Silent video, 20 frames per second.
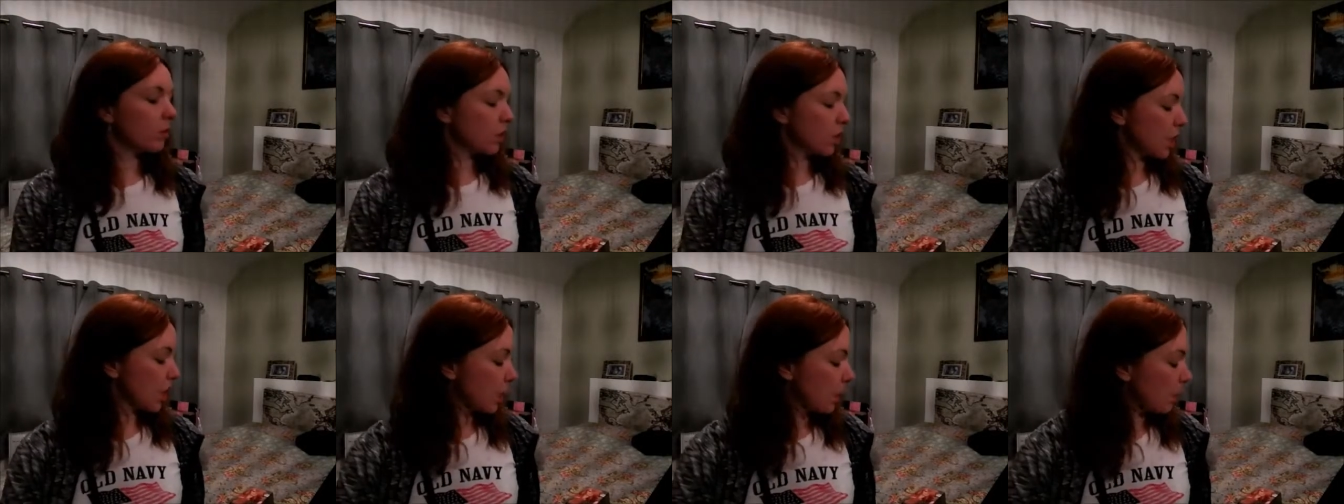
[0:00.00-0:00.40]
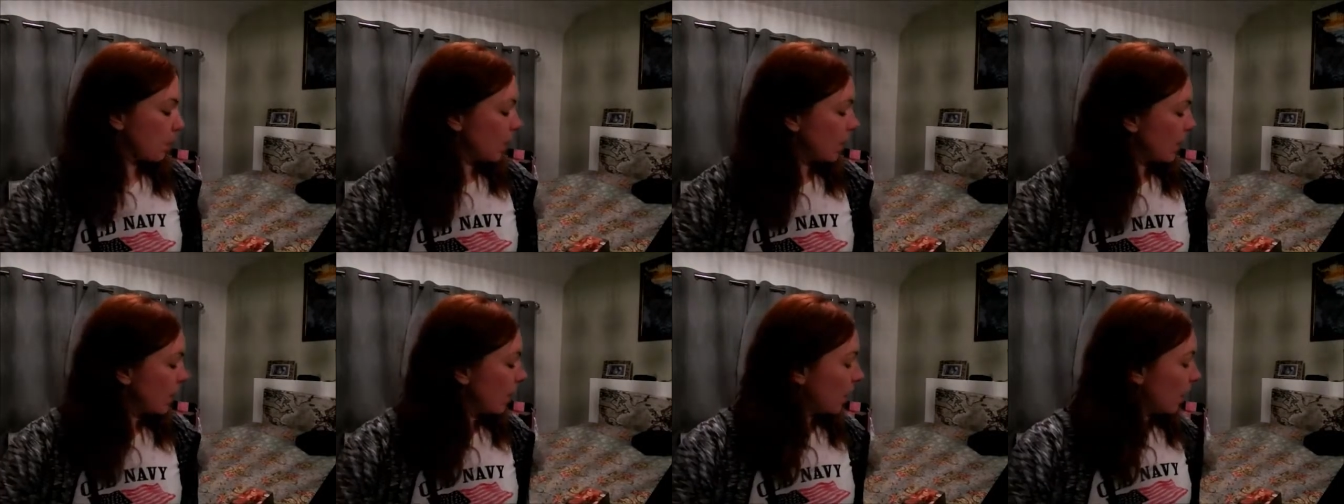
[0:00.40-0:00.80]
So
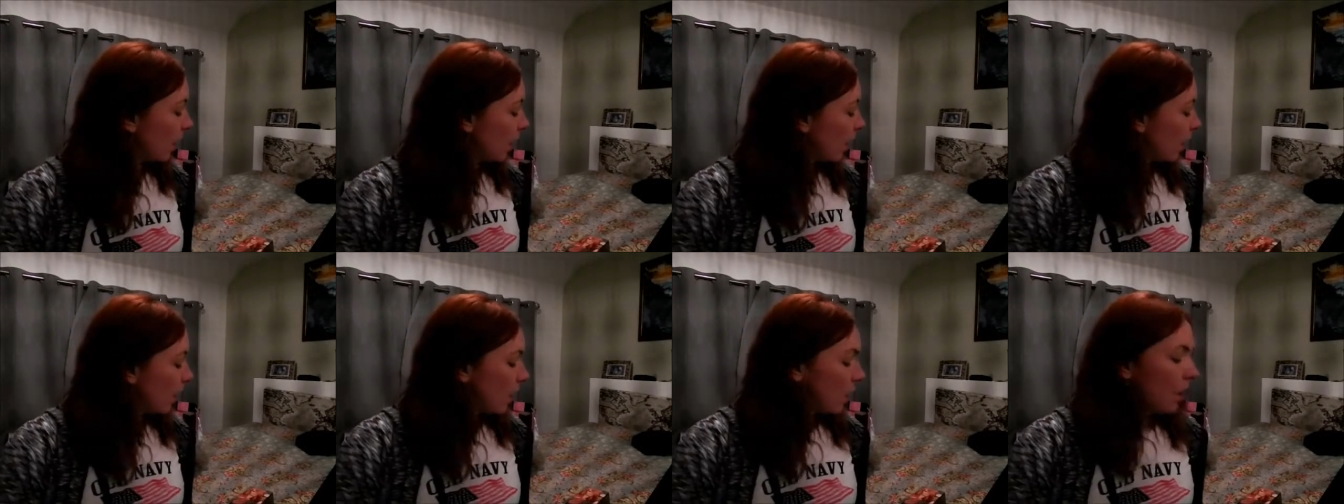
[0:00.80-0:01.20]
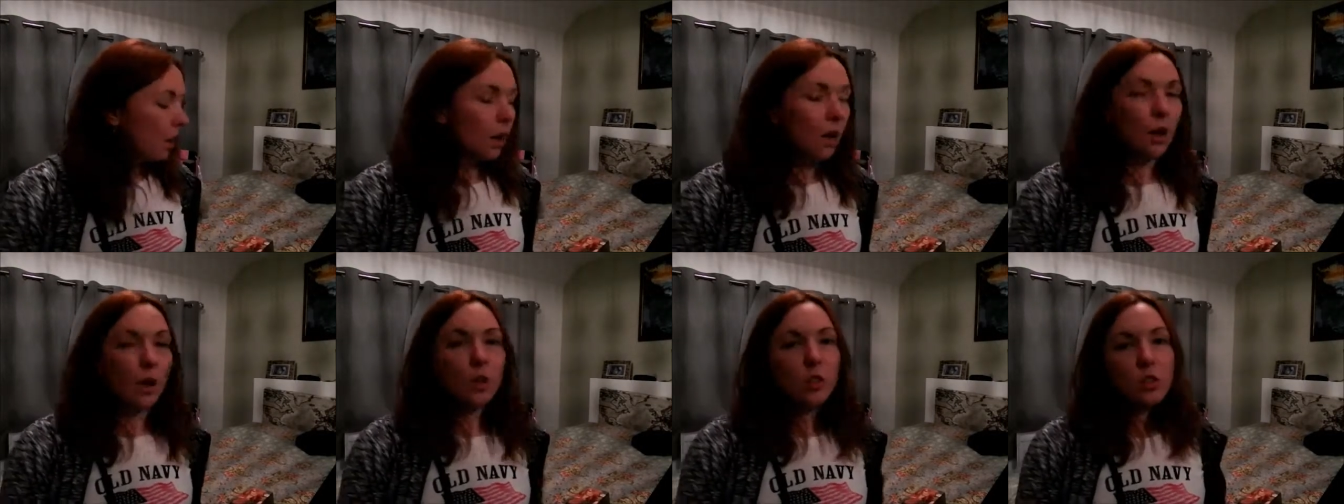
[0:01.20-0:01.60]

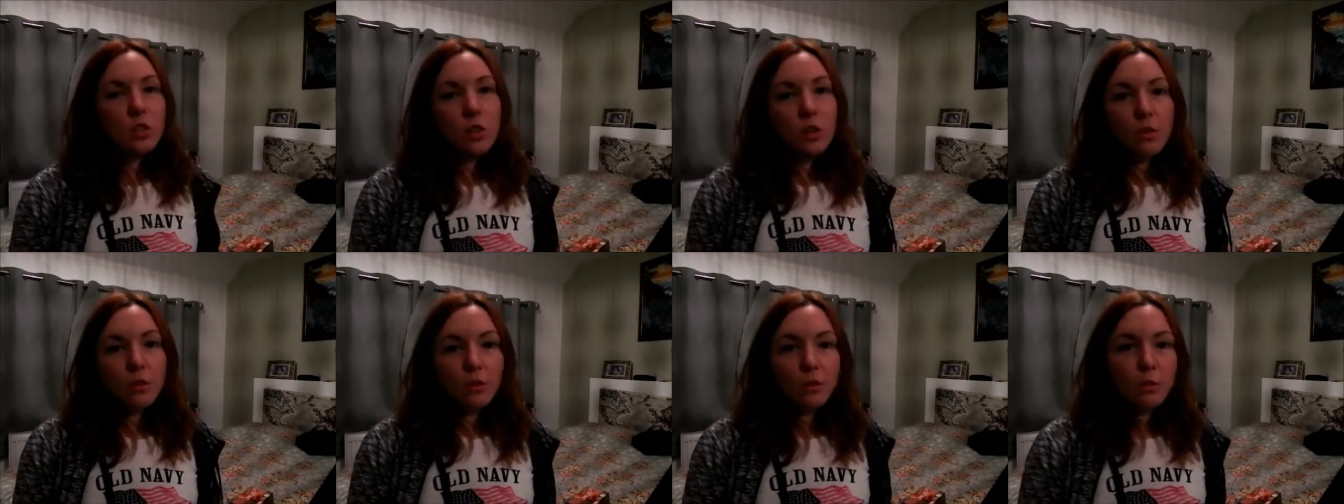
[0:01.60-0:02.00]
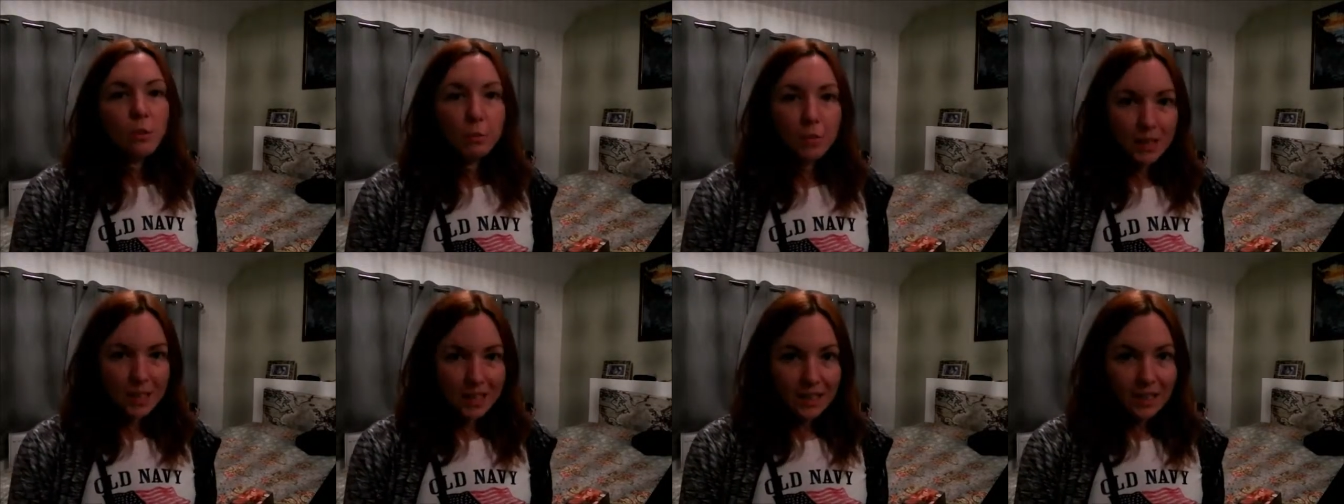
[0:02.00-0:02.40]
I'll start from
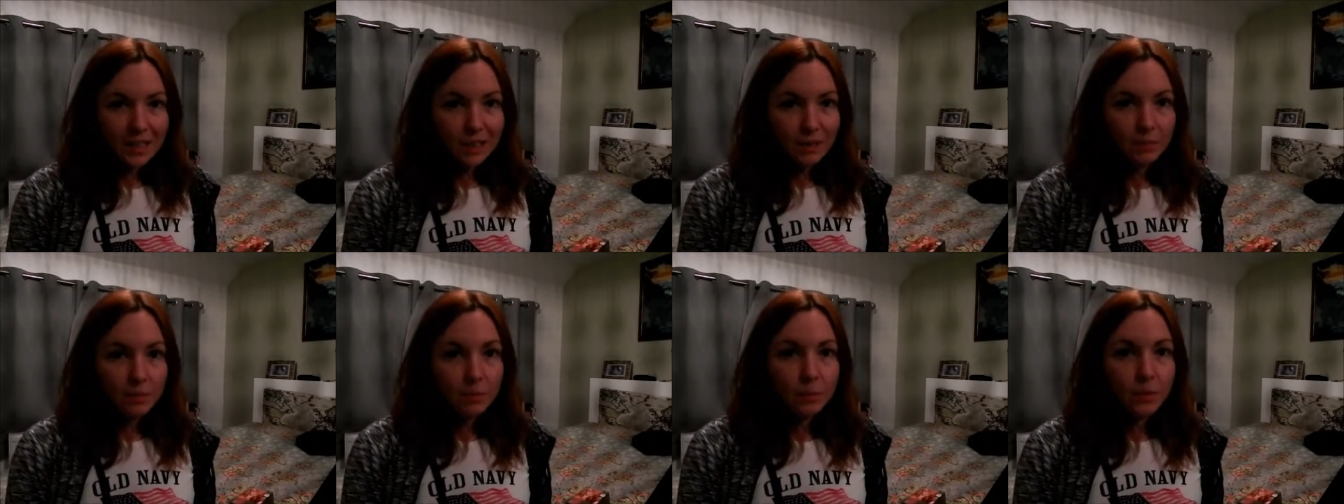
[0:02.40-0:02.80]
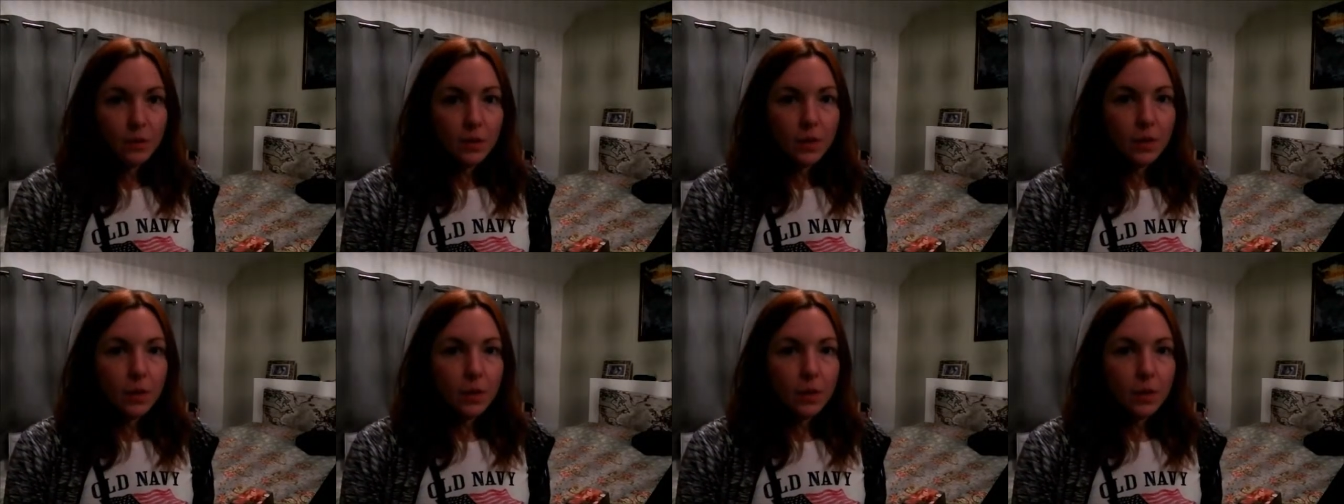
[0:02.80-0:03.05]
the beginning.